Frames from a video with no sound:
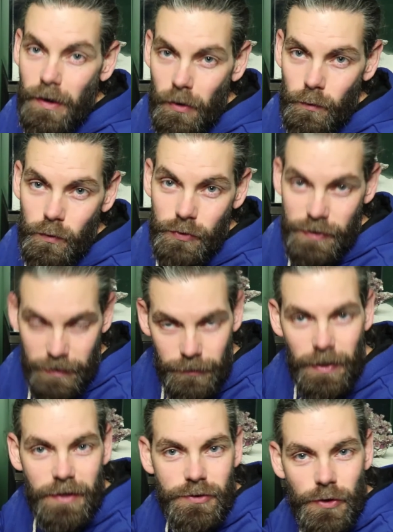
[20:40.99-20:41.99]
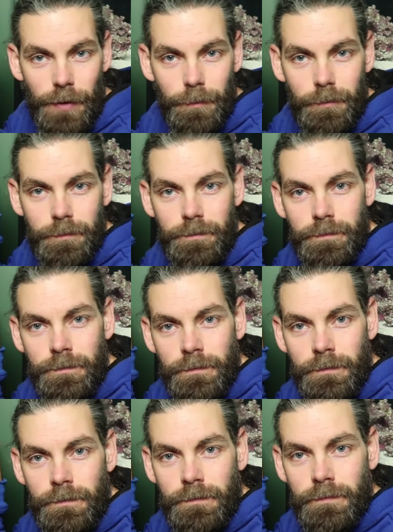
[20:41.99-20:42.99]
and I will see you next time.
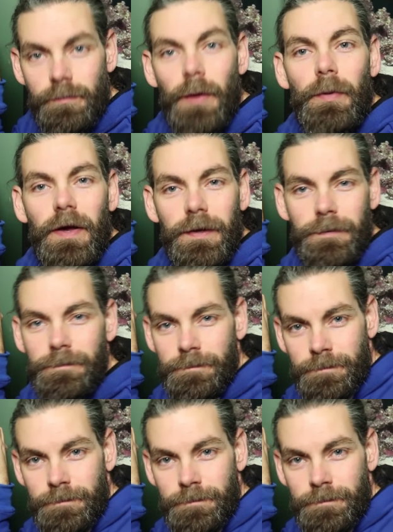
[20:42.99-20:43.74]
Bye bye.